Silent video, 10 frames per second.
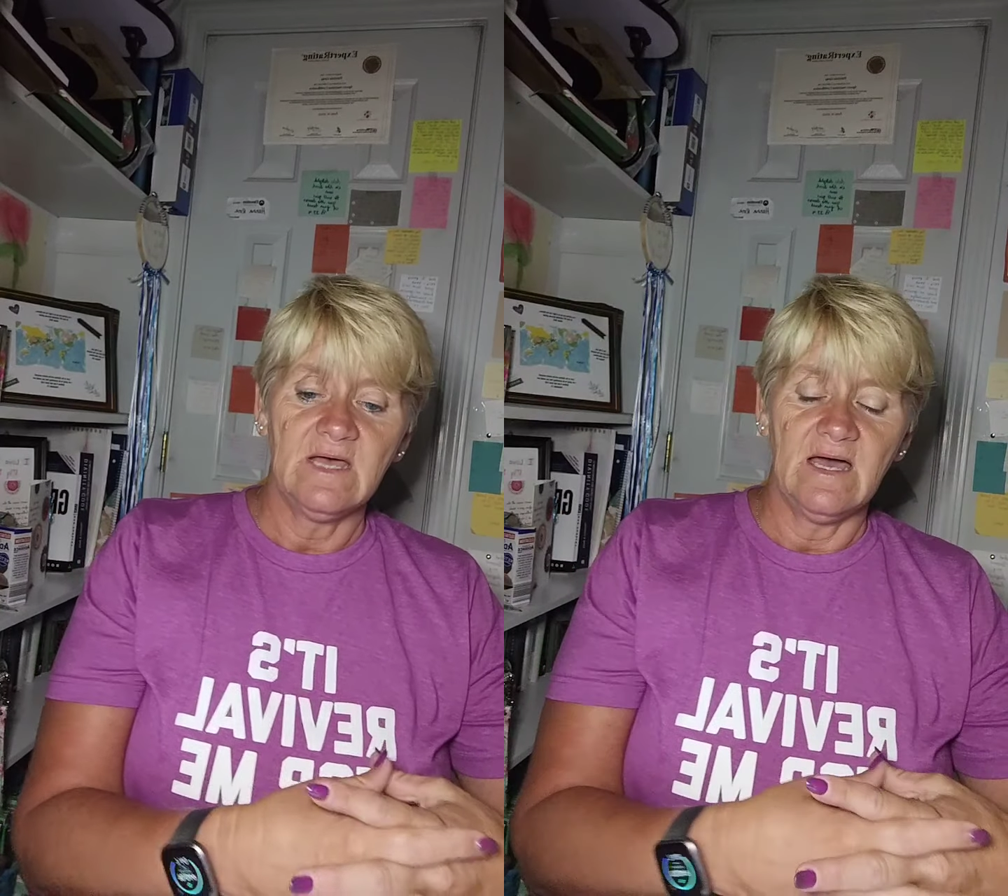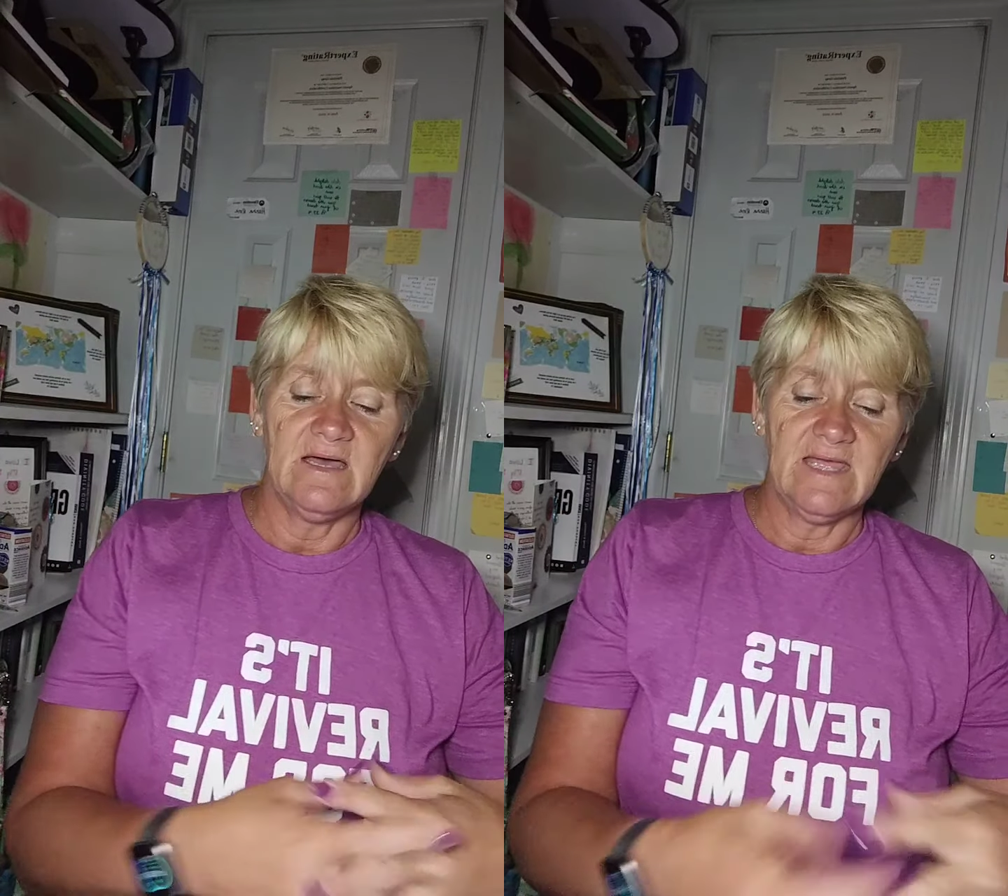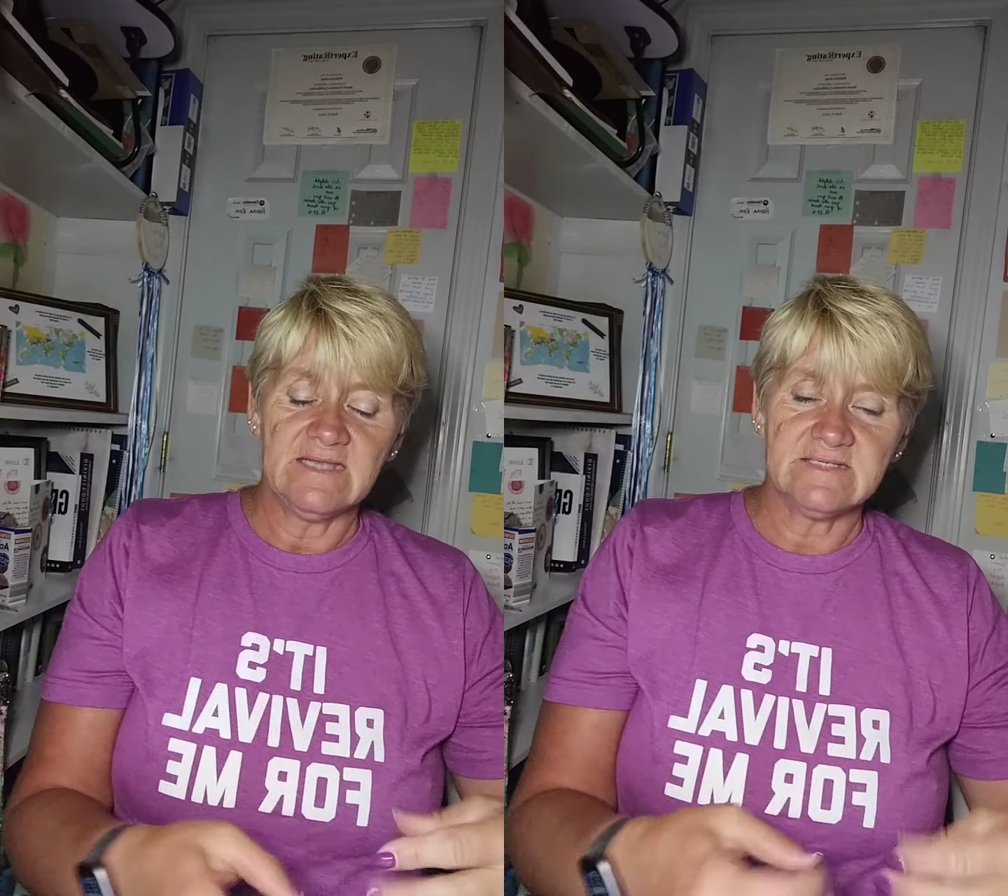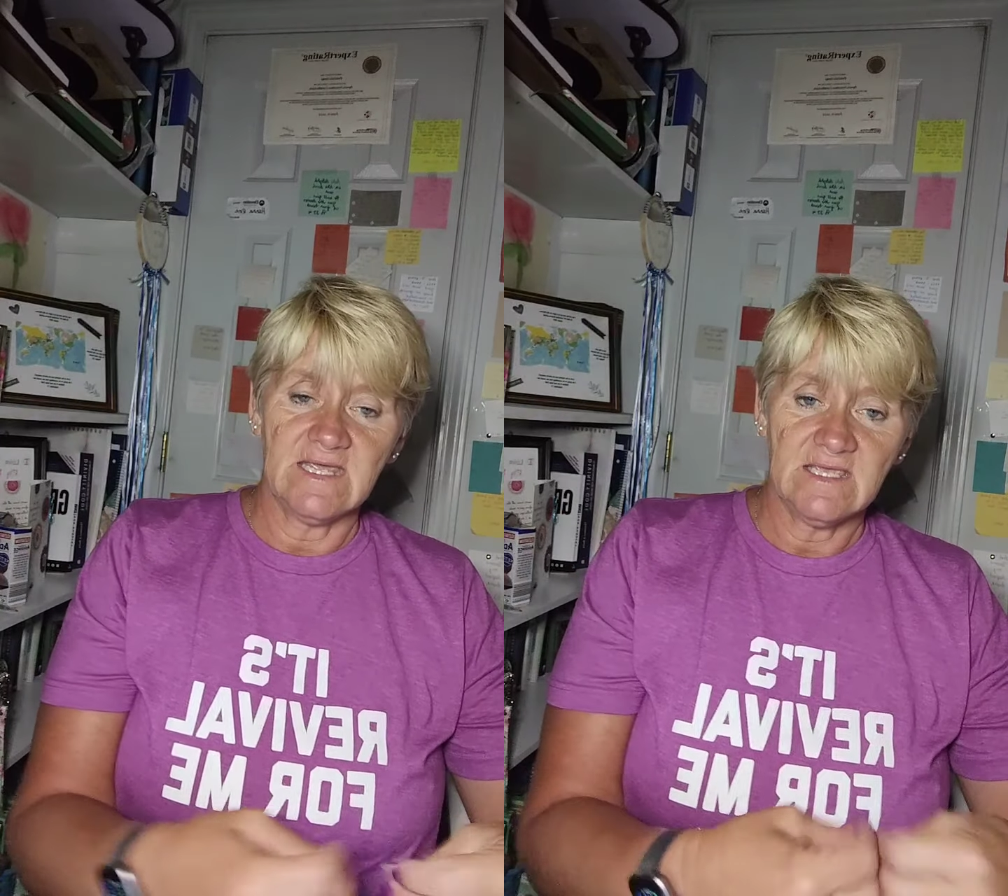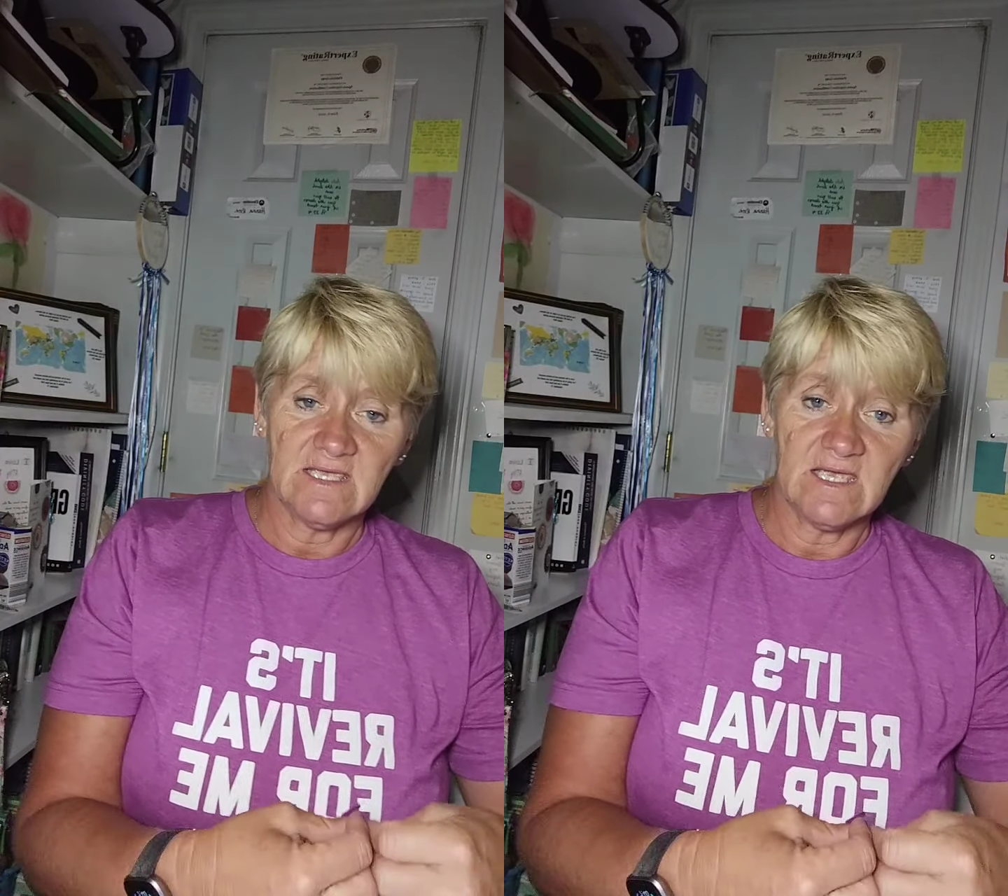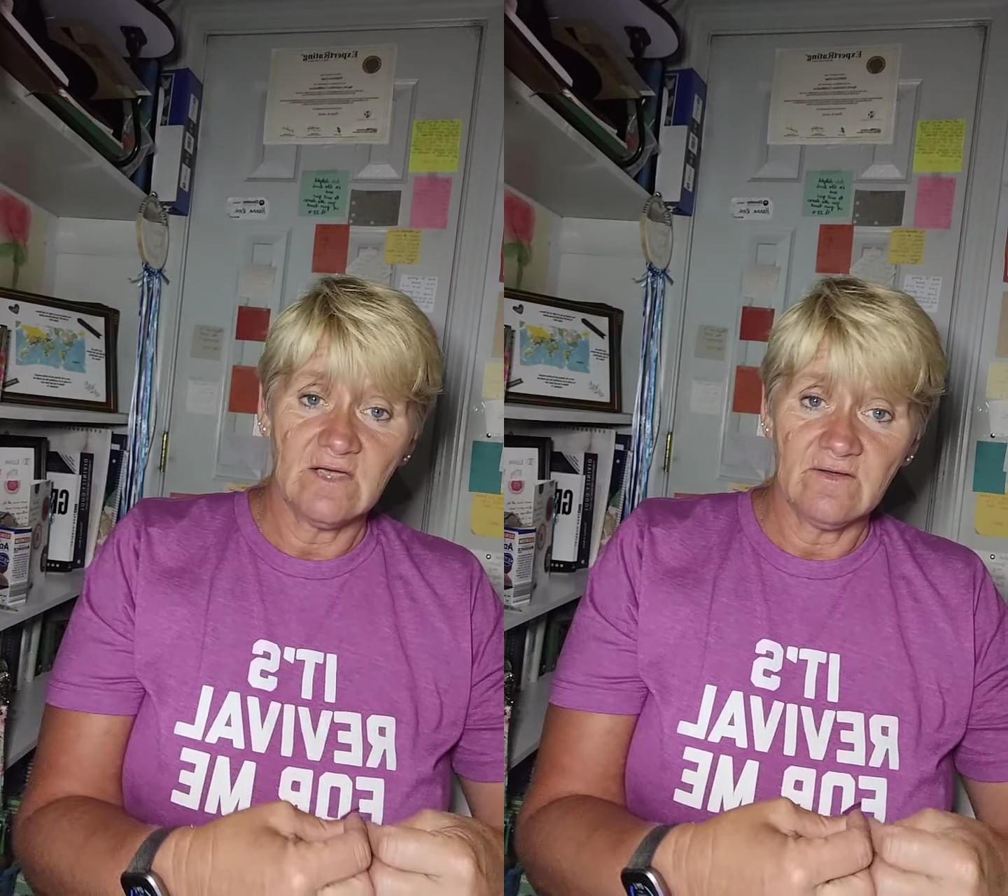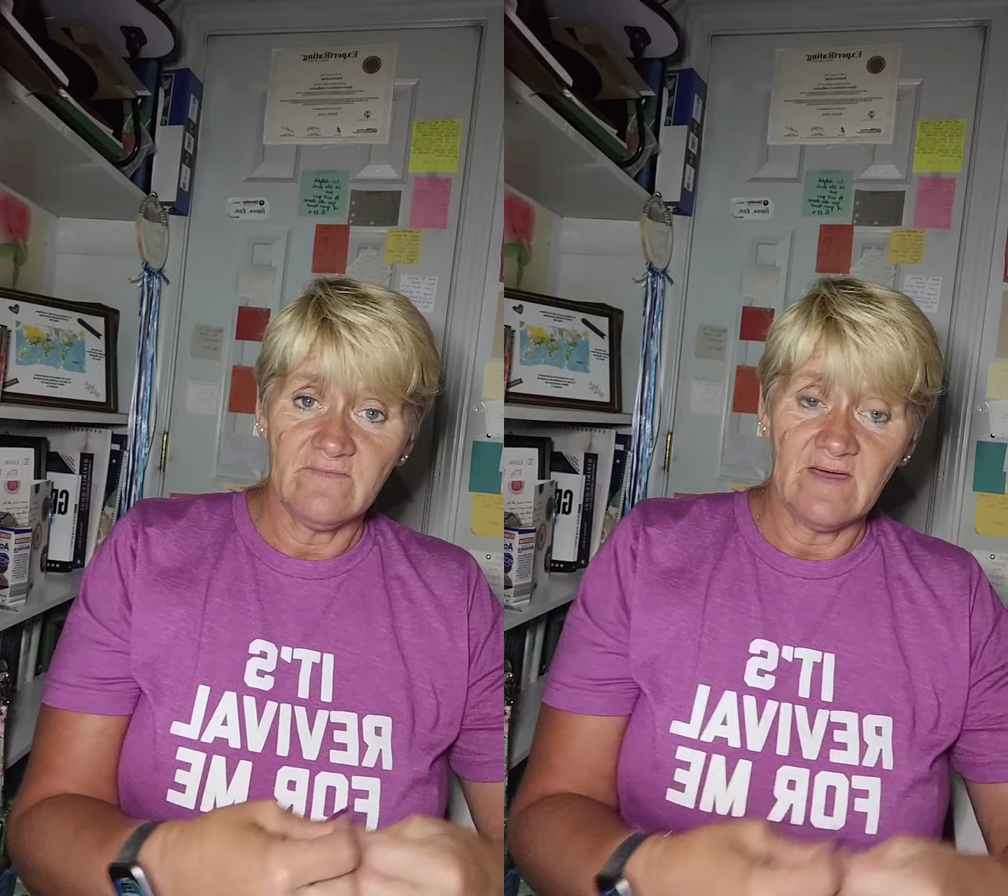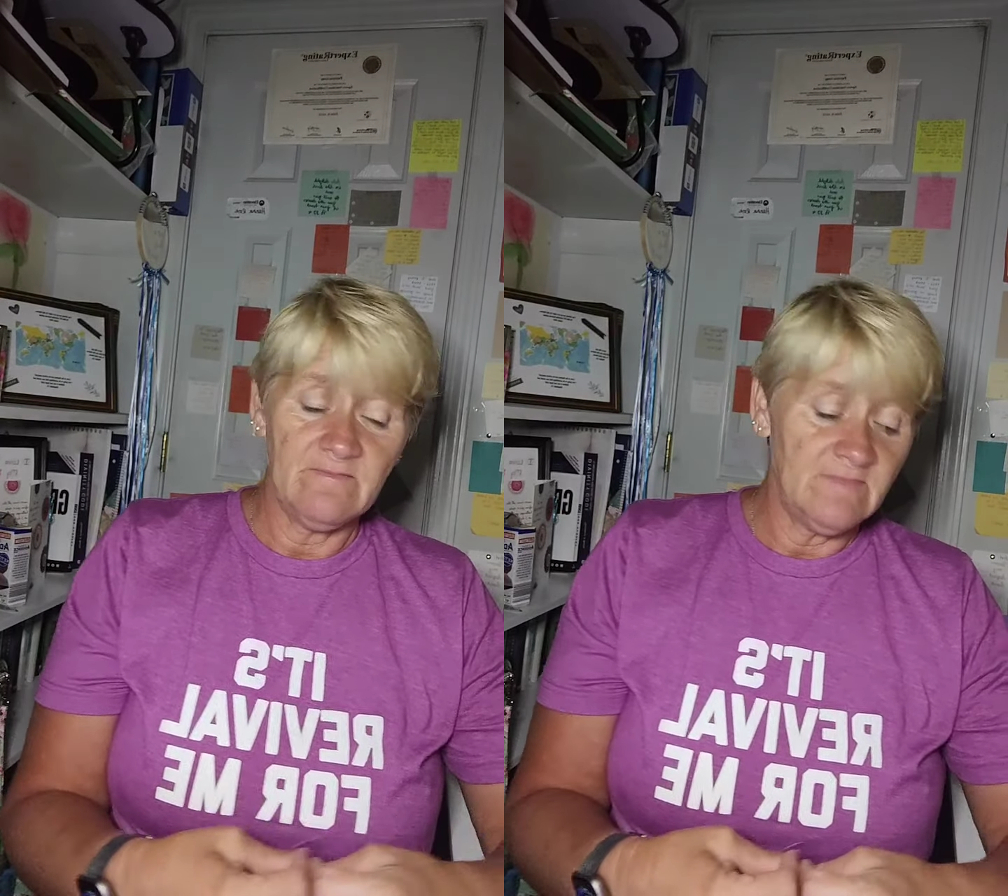uh, and taking care of that